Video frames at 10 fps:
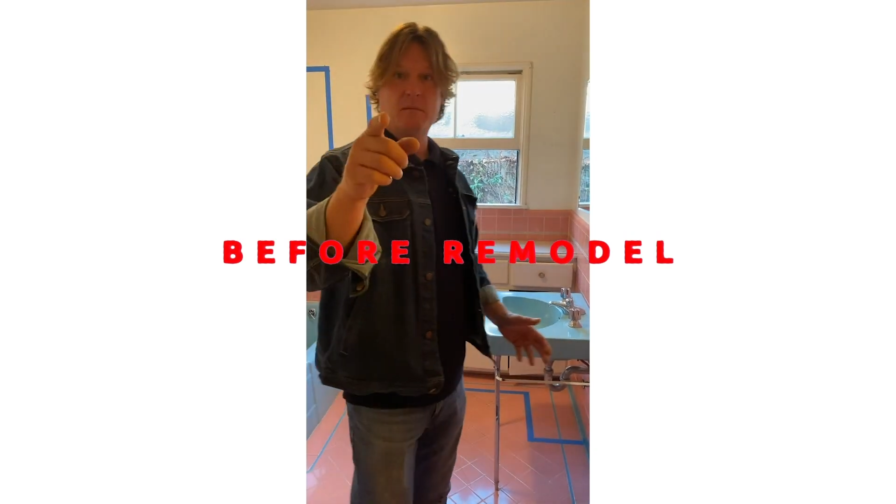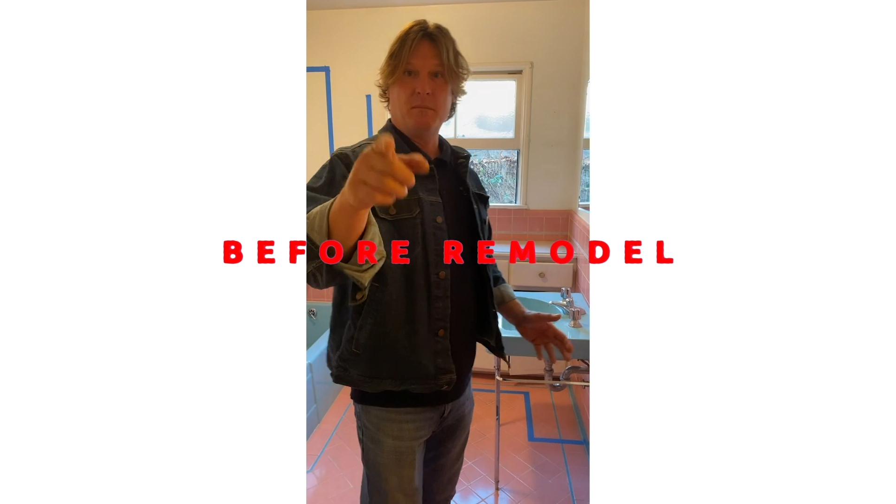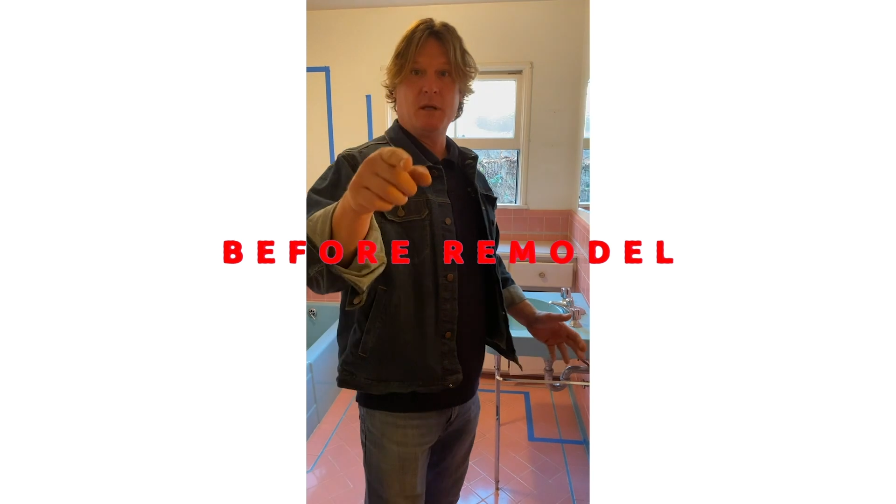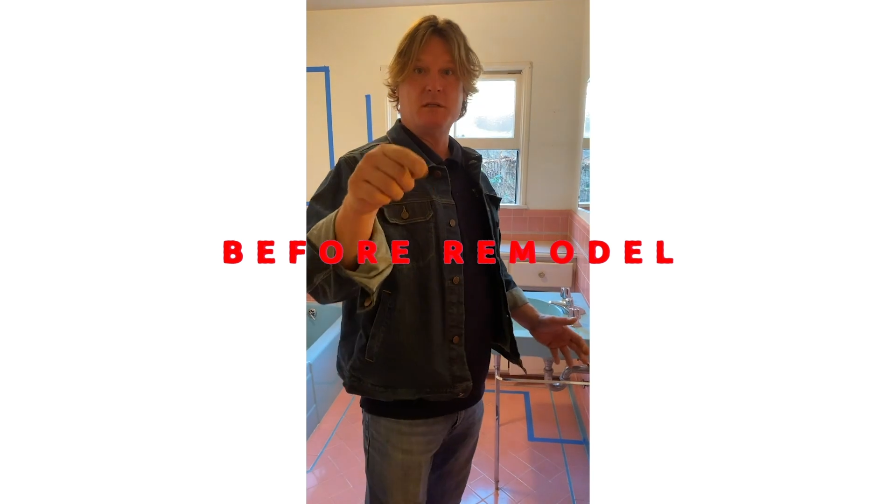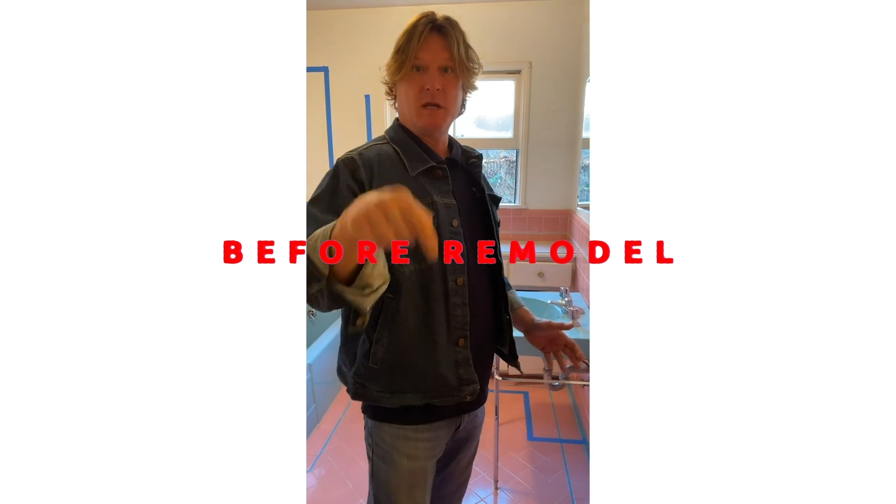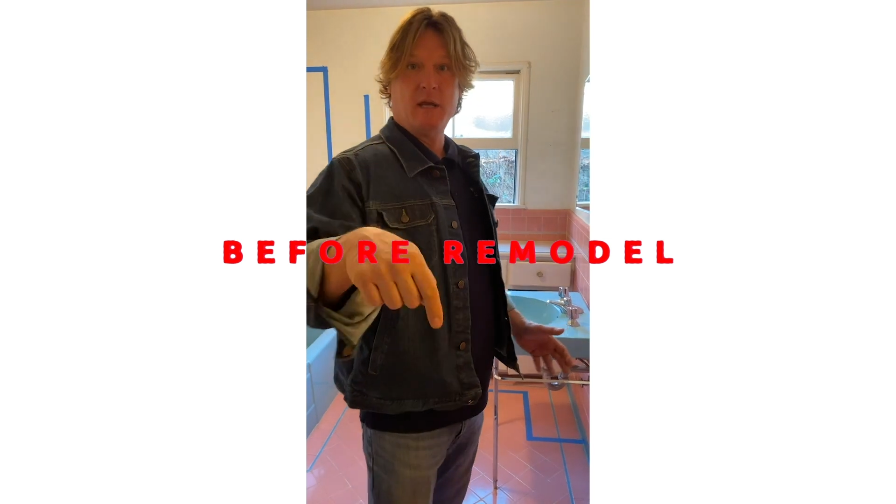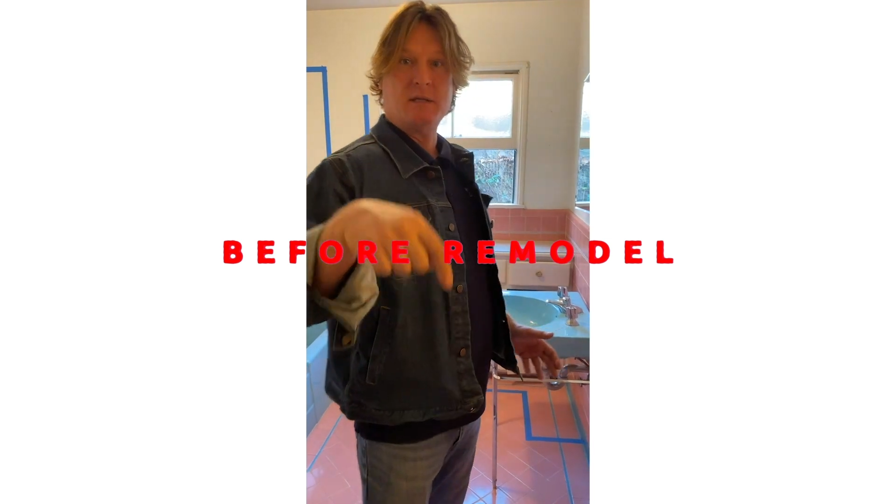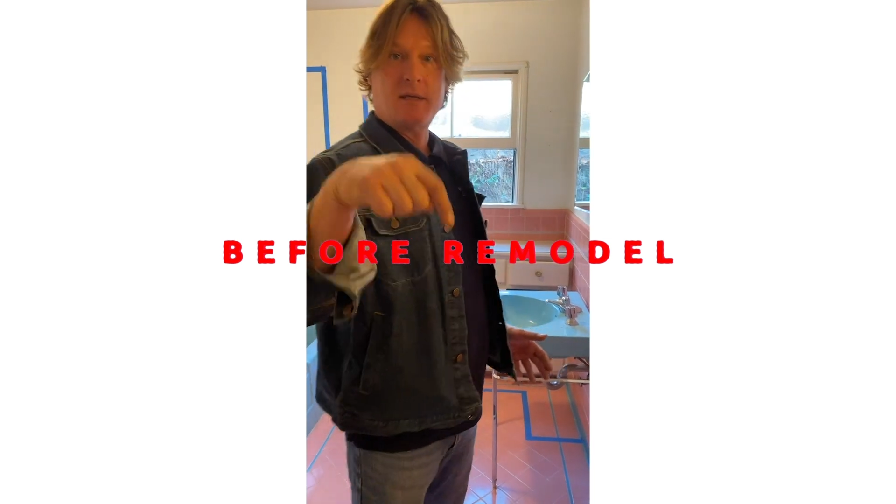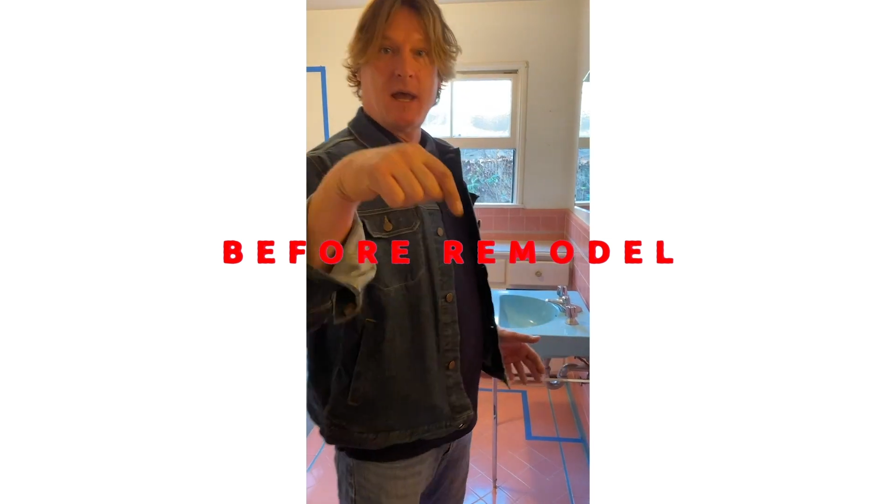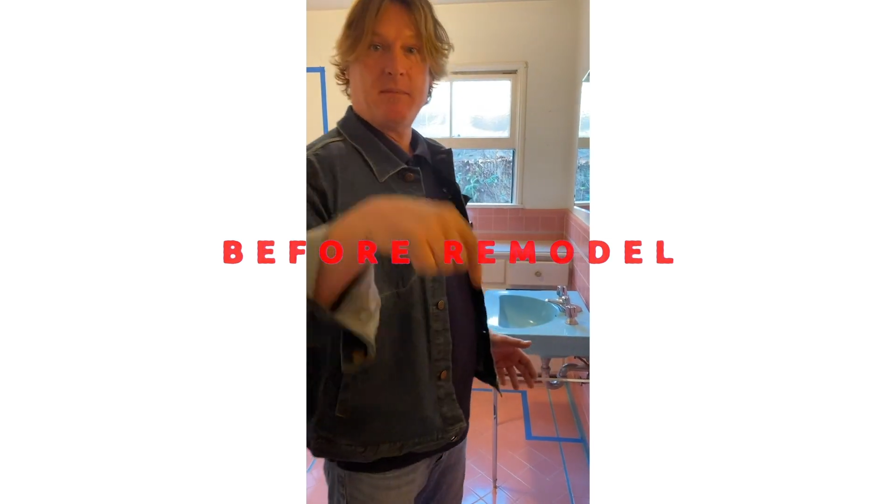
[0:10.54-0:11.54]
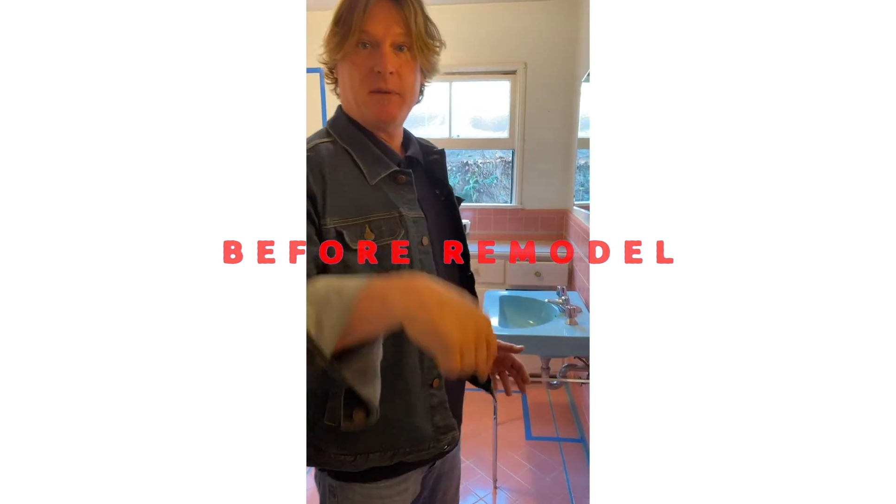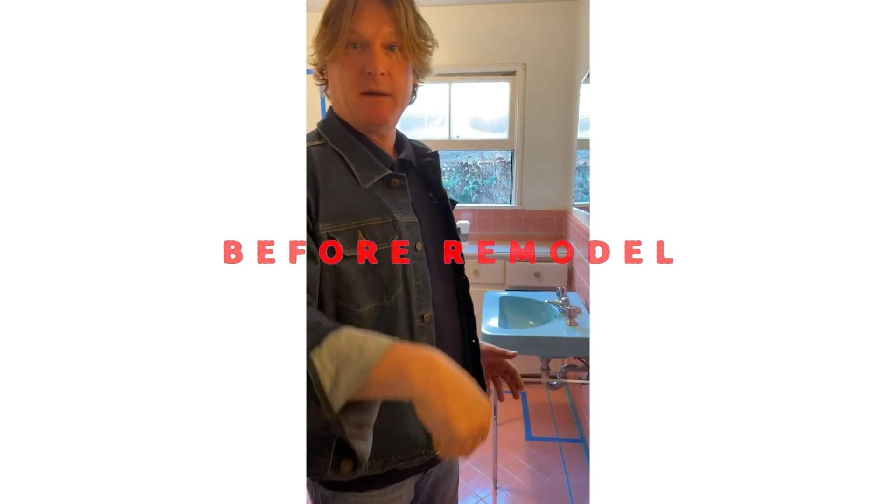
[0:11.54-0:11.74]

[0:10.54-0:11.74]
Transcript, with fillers: some big changes happen